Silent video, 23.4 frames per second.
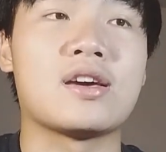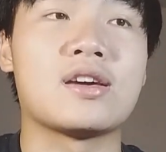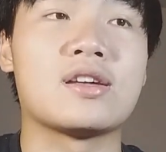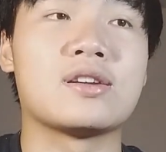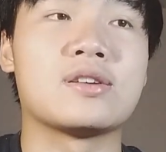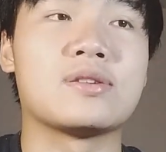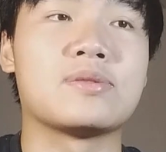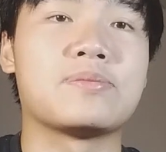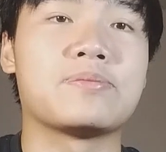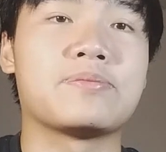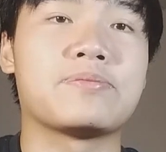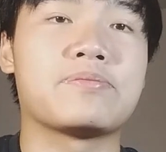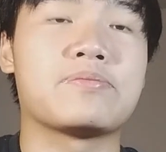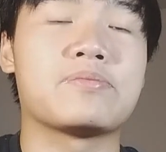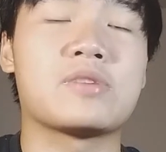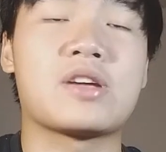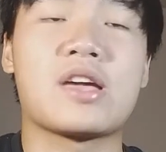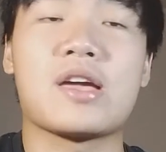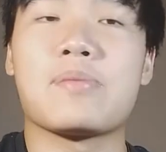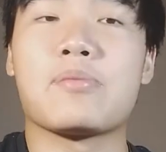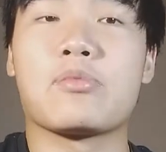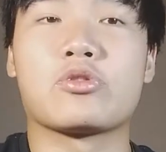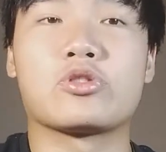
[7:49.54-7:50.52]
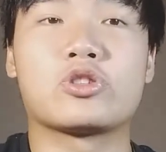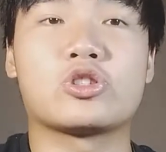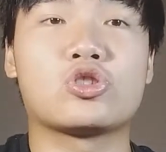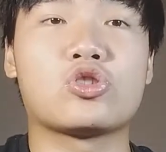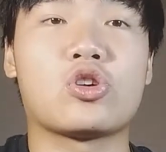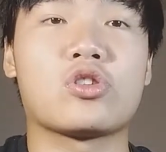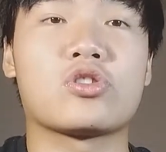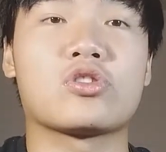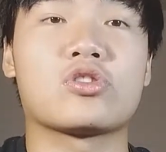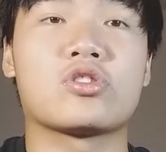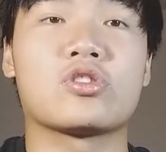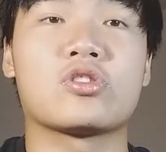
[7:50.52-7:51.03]
and came more
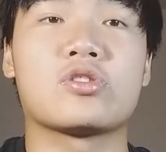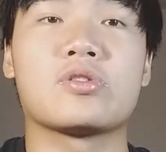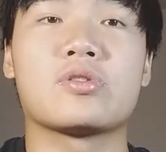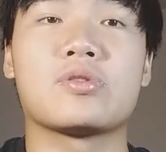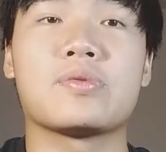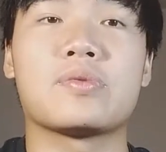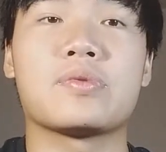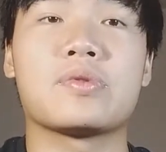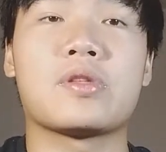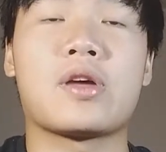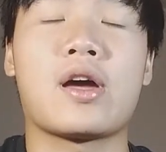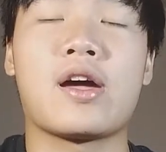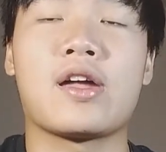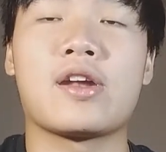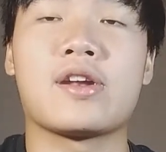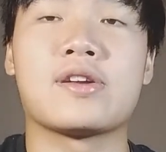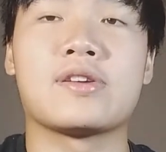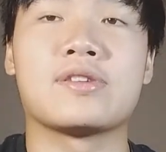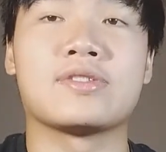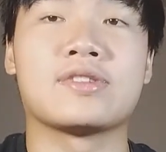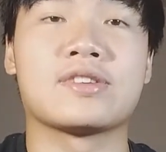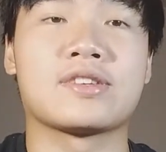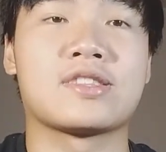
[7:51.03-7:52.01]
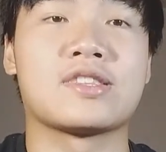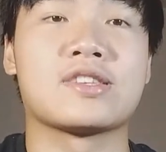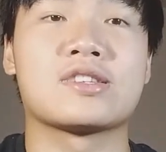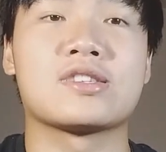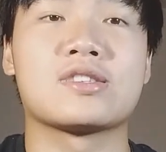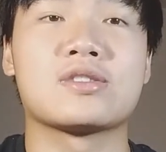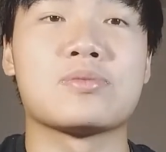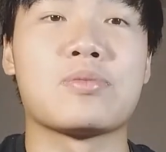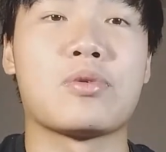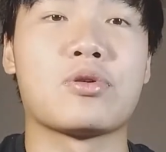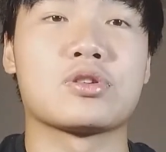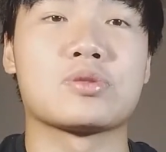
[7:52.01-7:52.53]
stronger. And like,
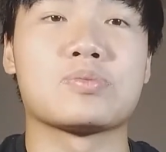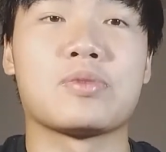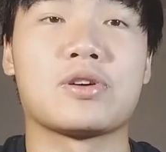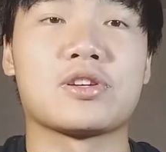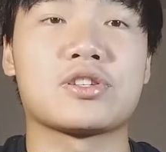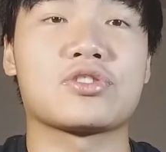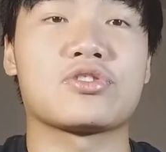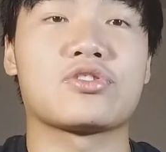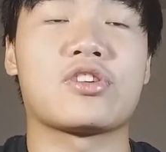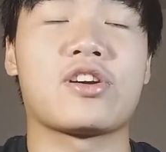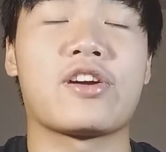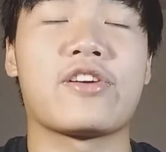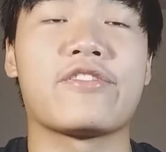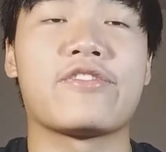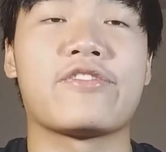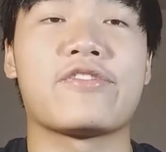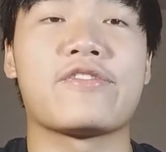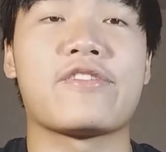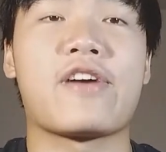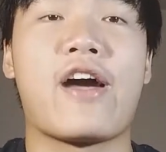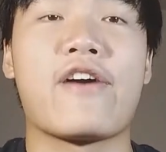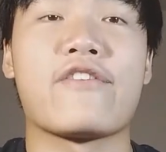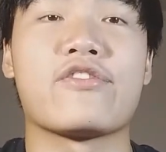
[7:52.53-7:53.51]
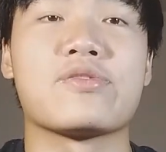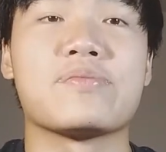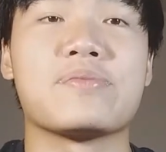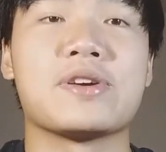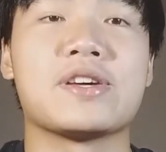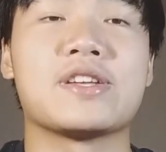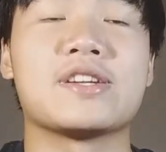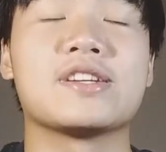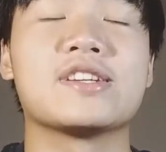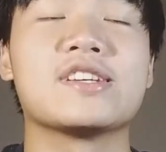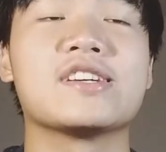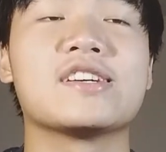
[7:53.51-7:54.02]
this is the most muscular I've ever
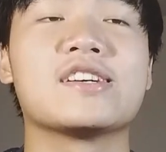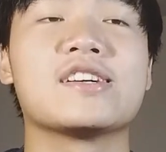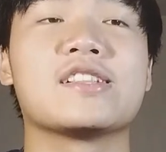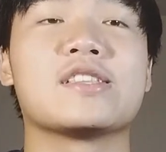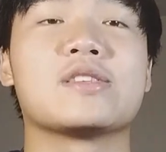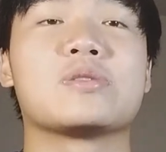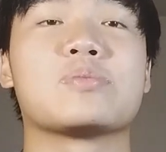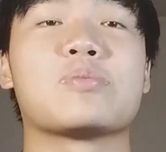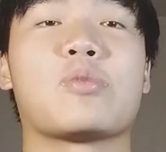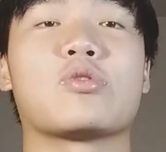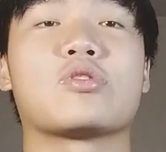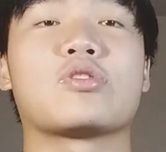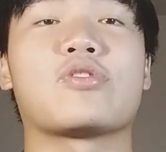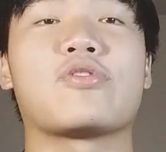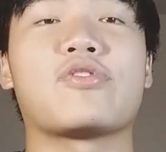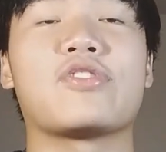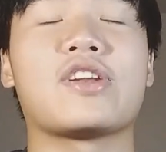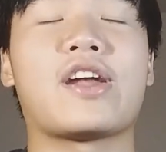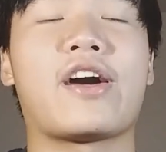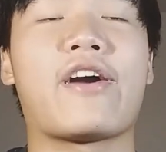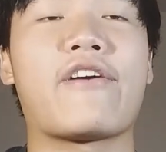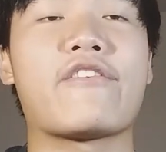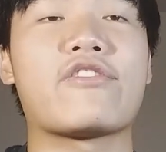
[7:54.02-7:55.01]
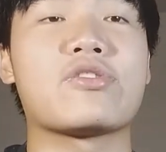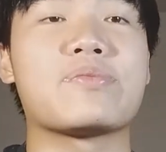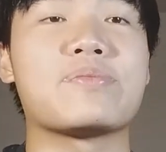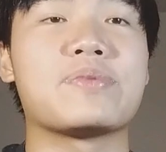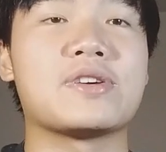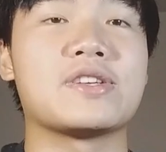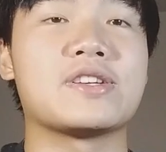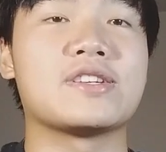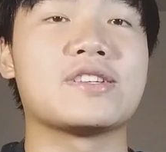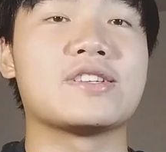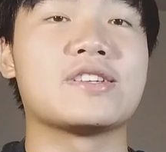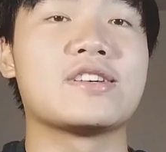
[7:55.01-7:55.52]
been. It's the most fit I've ever
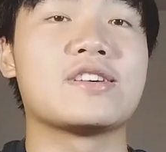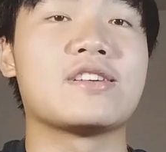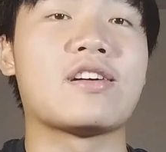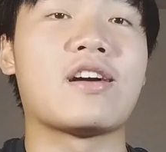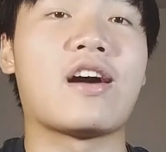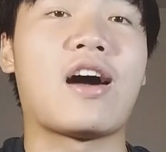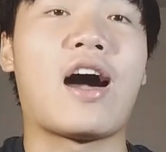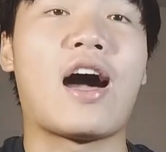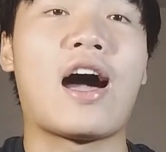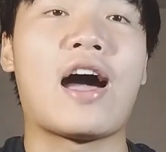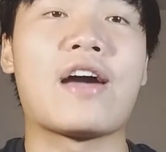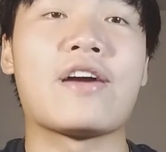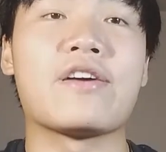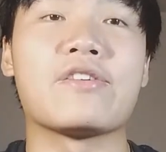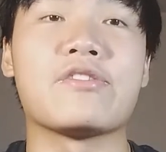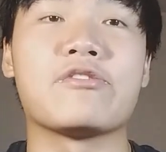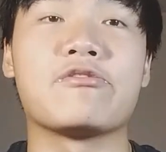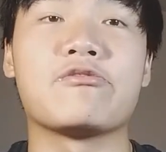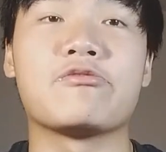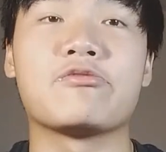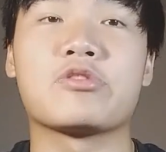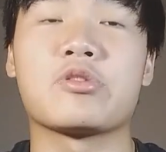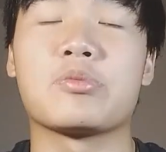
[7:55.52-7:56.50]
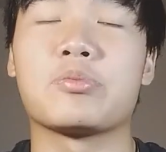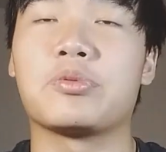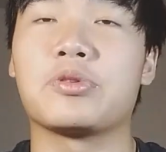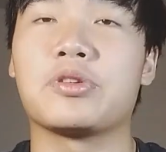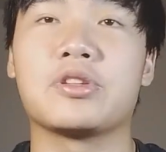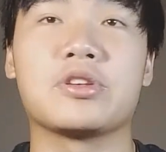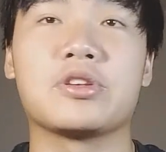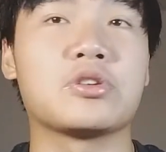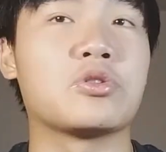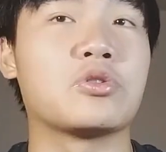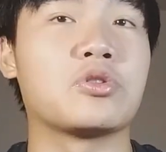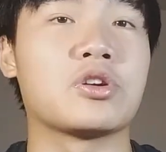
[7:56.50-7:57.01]
been. I've
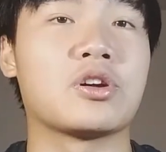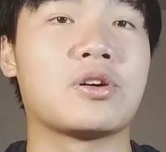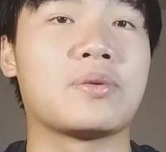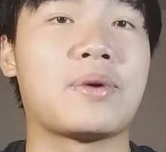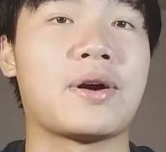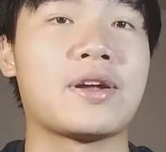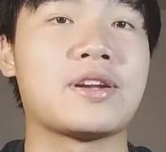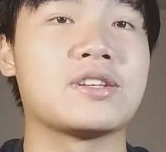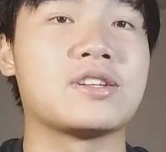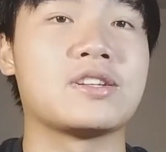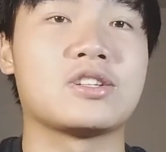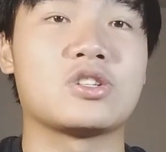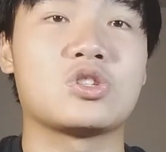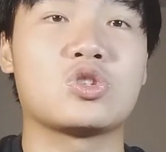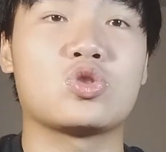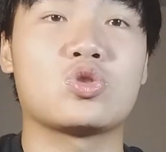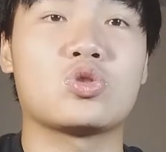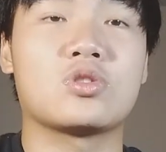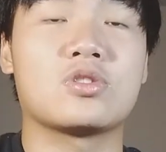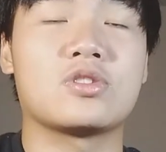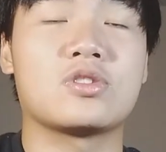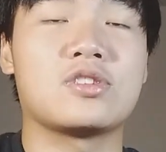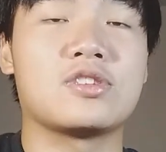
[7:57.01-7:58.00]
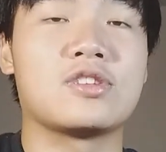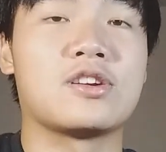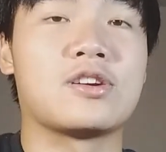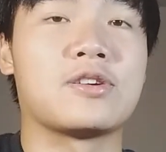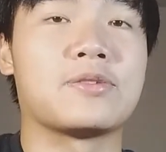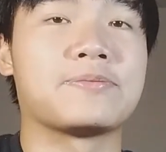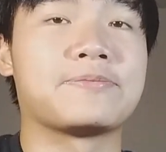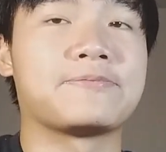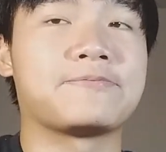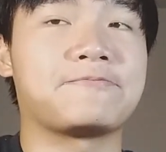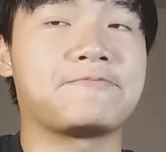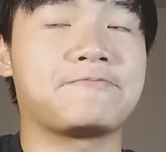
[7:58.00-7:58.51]
completely glowed up. I did a
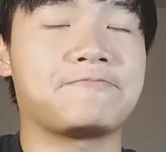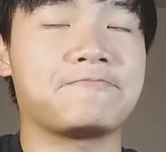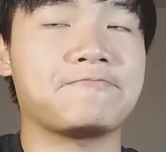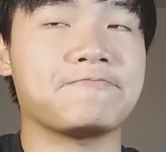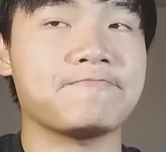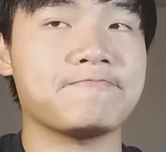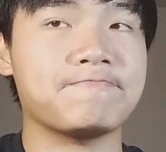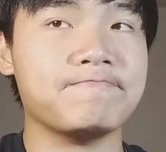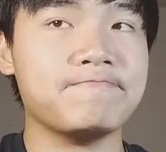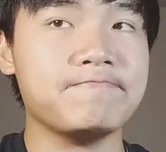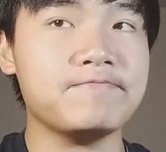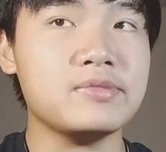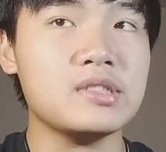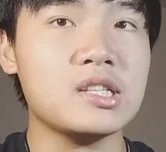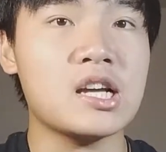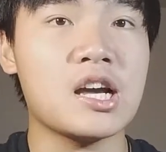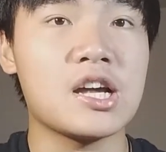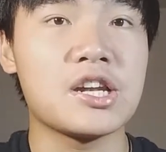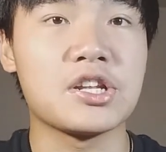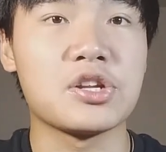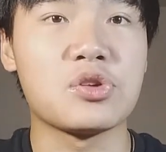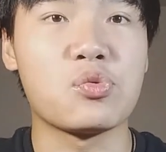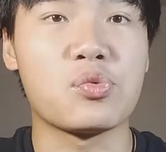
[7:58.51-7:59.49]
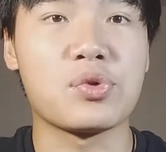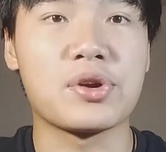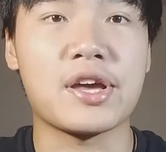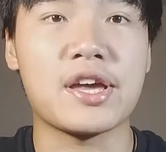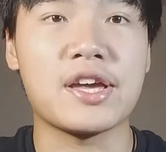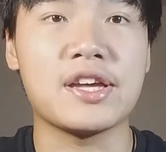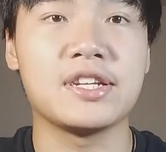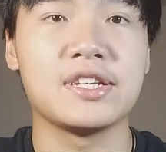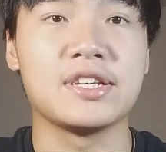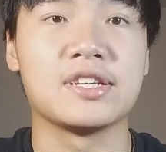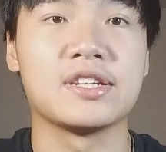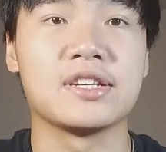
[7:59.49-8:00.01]

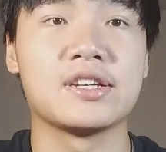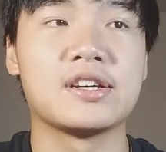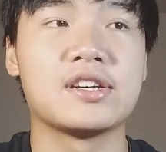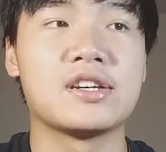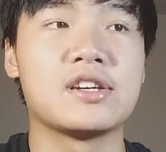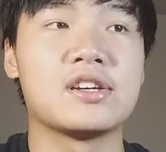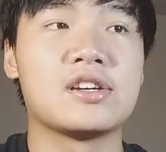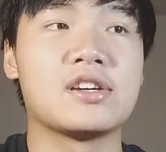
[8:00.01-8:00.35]
180